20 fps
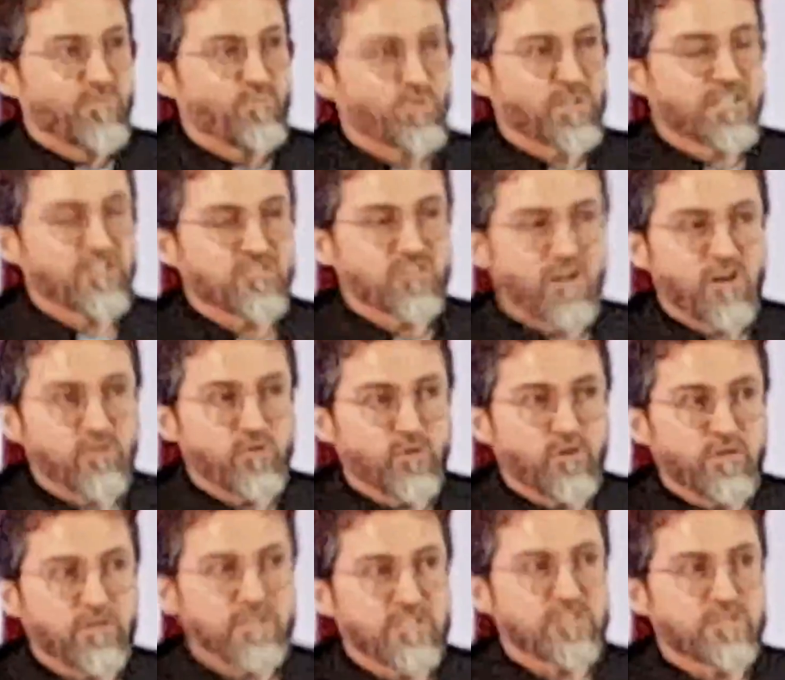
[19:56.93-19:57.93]
because our
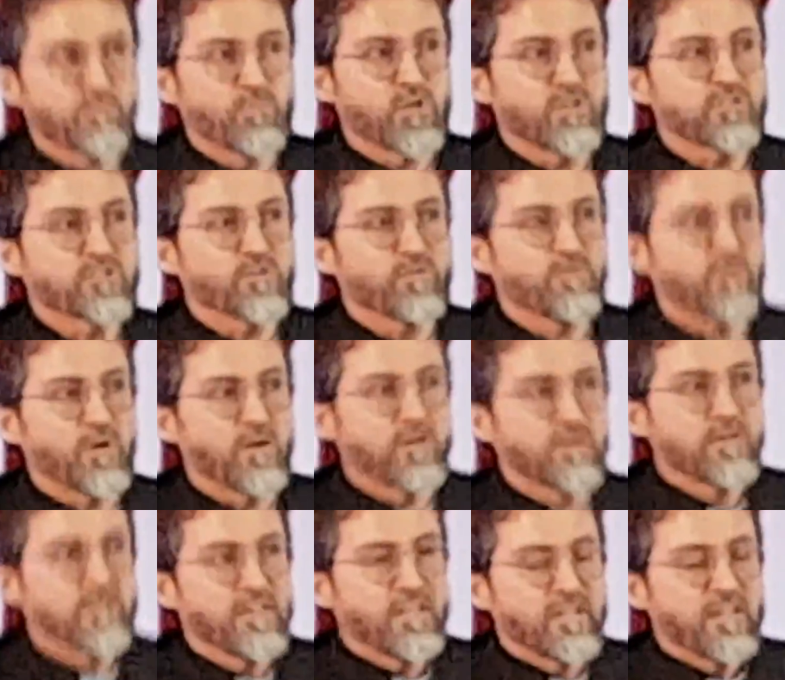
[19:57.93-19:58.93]
Lord is merciful,
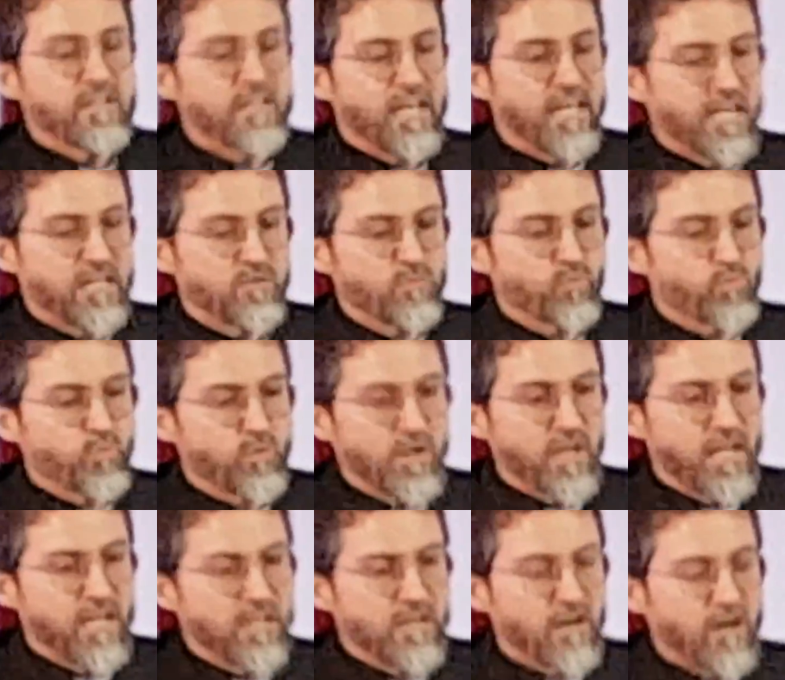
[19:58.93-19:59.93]

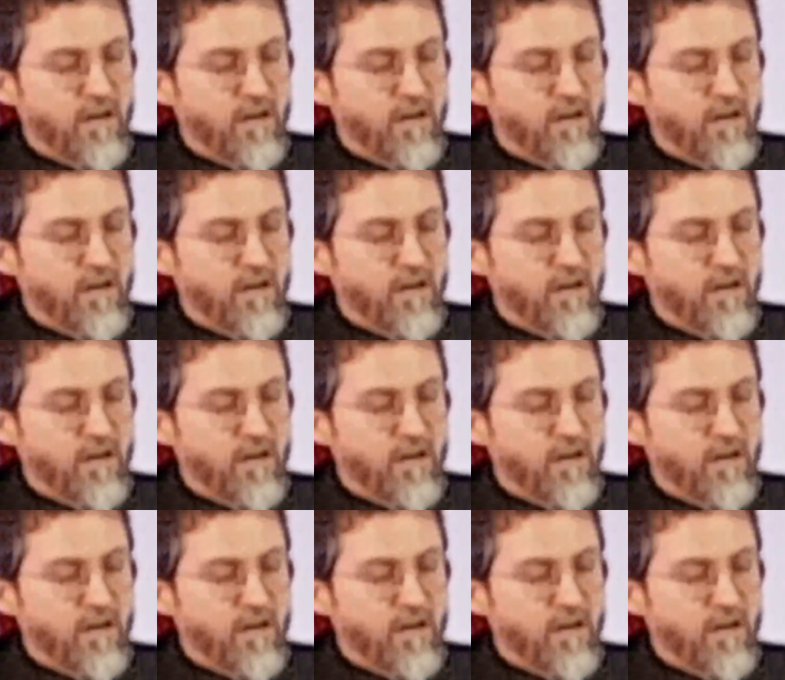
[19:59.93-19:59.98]
and